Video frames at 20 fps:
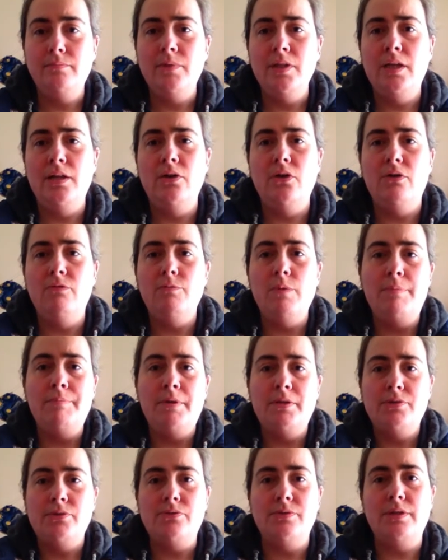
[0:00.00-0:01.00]
a lot of my
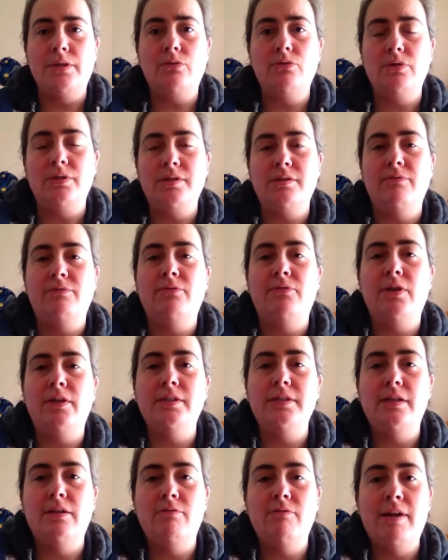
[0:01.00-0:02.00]
muscles across the
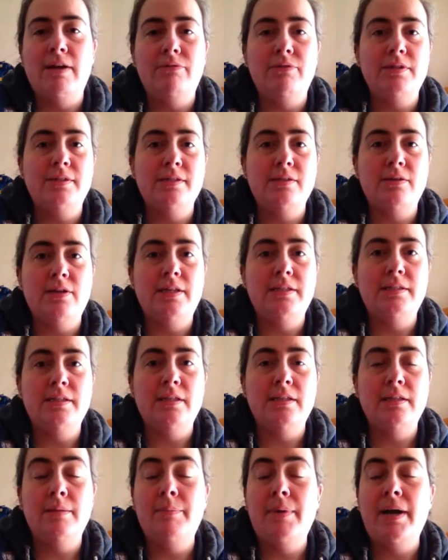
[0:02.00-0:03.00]
front, around the side
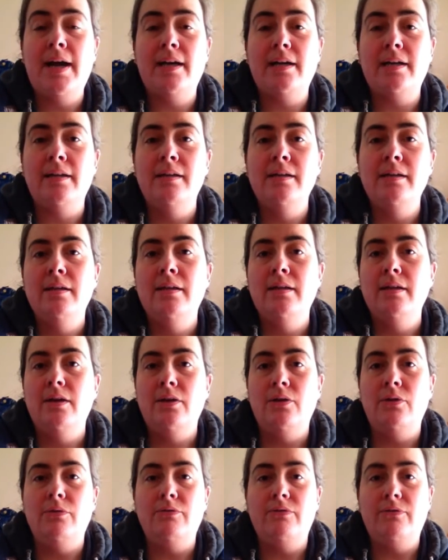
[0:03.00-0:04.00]
and the back
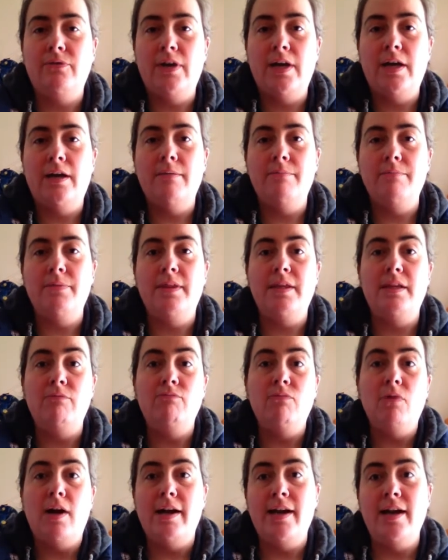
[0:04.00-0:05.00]
of the
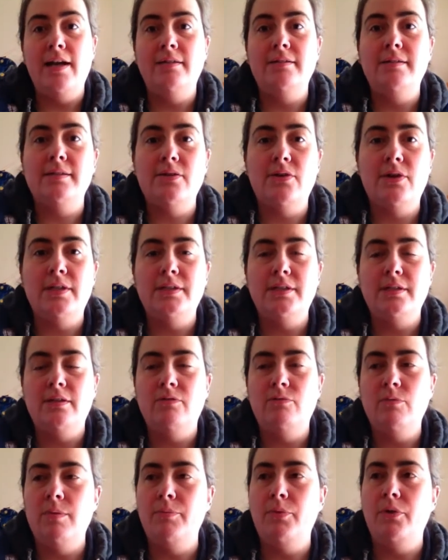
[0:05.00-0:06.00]
right hand side
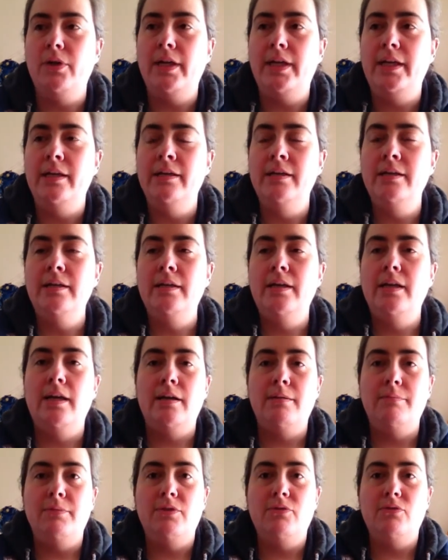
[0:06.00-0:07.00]
of my body
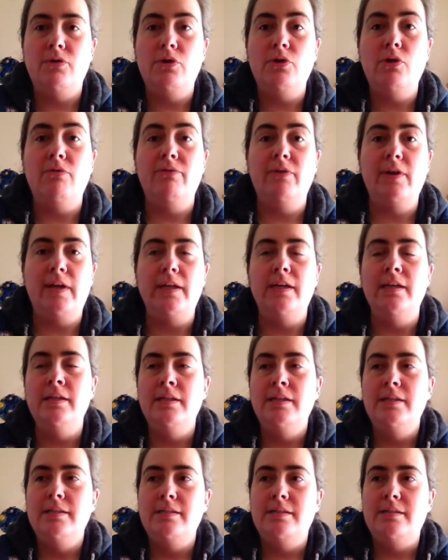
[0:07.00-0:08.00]
through coughing.
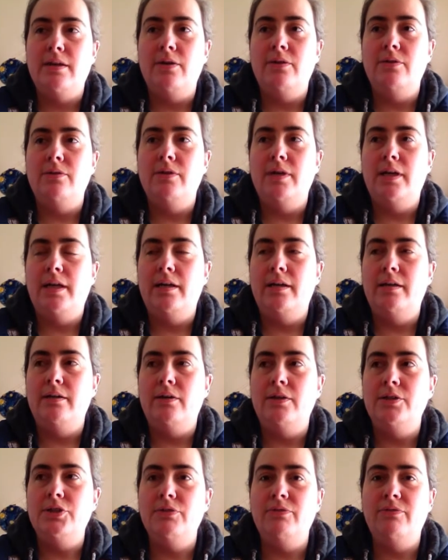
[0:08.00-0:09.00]
So
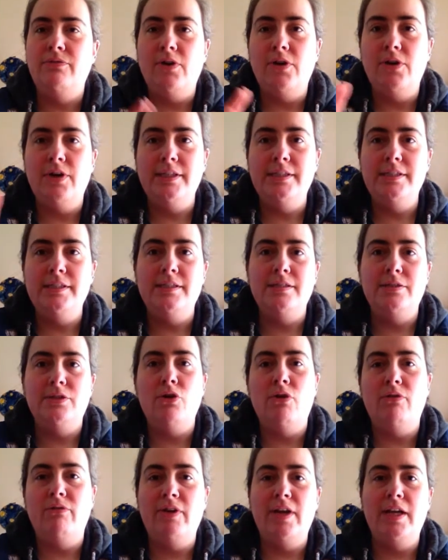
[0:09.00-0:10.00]
I do find
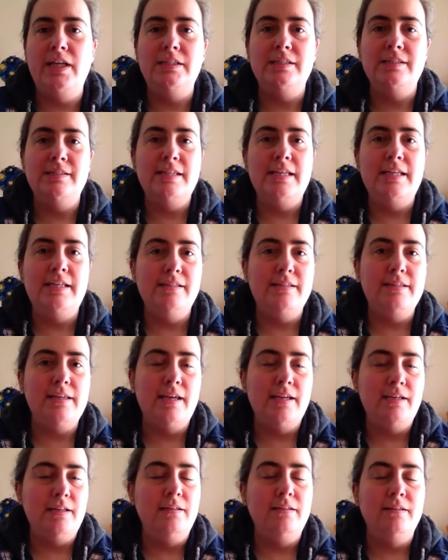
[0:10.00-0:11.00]
coughing,
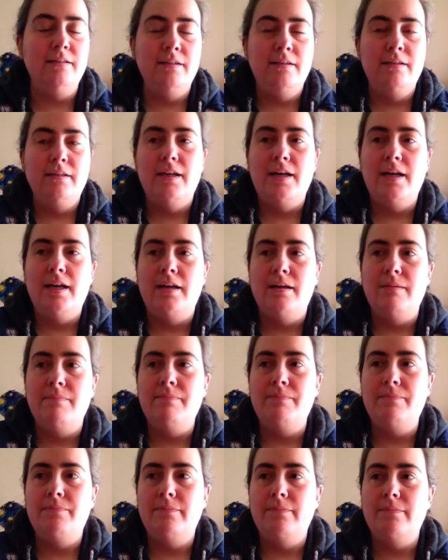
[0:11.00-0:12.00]
sneezing
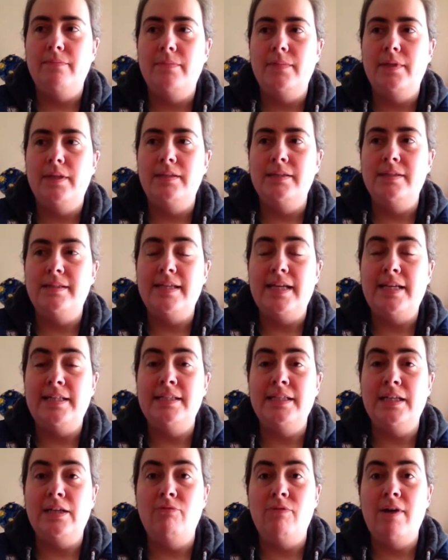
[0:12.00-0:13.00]
and
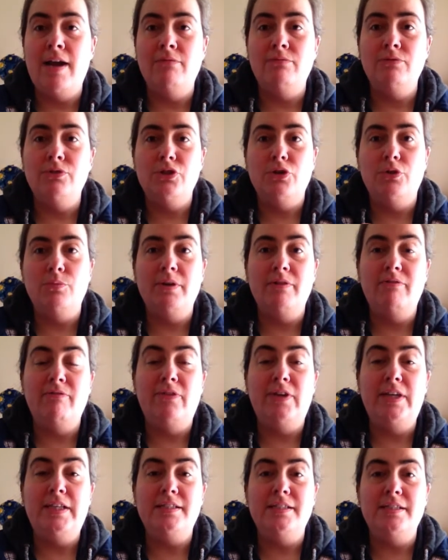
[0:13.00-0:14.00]
standing around on my
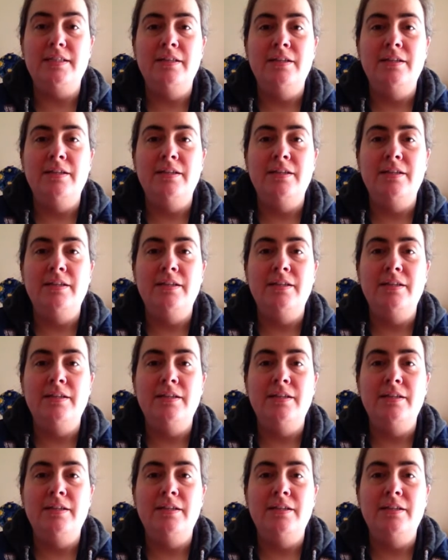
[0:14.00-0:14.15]
feet